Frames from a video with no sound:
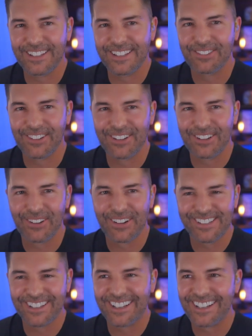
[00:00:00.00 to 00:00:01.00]
that's really well
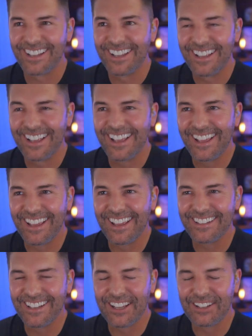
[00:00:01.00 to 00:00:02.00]
said.
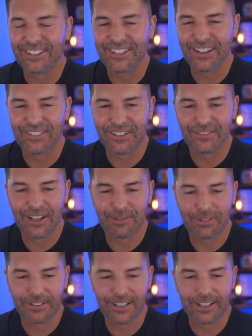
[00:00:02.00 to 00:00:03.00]
And I can definitely
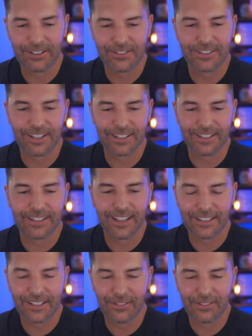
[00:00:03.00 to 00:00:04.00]
vibe with that. I understand
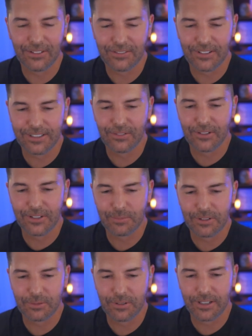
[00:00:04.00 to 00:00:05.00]
that level of difference
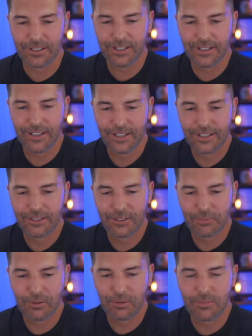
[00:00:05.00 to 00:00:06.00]
between
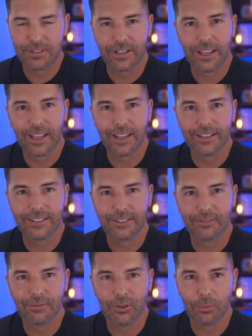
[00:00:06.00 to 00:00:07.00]
the problems at hand
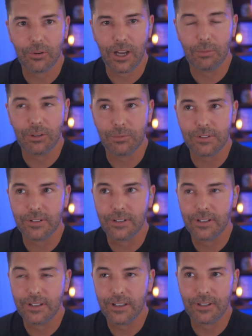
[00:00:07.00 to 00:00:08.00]
and real problems
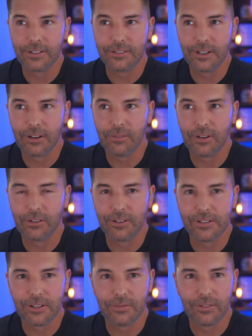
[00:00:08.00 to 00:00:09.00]
that our
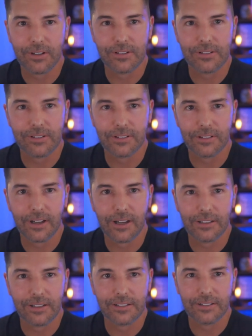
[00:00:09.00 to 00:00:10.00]
veterans, our friends and
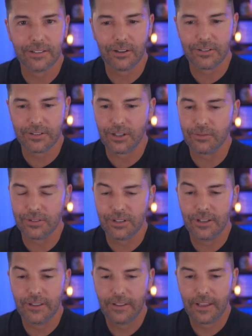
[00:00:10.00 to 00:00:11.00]
colleagues, and ourselves
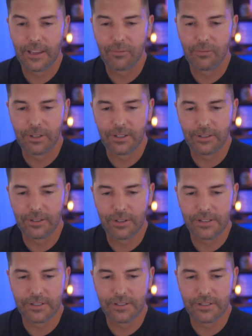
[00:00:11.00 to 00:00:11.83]
have been in the